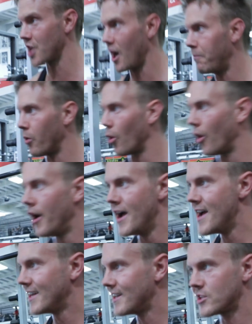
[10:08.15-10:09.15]
up or
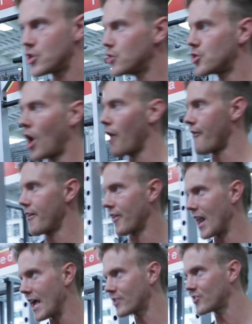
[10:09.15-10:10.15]
too tight around the
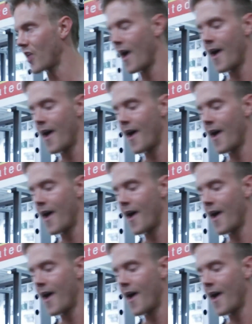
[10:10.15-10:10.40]
legs.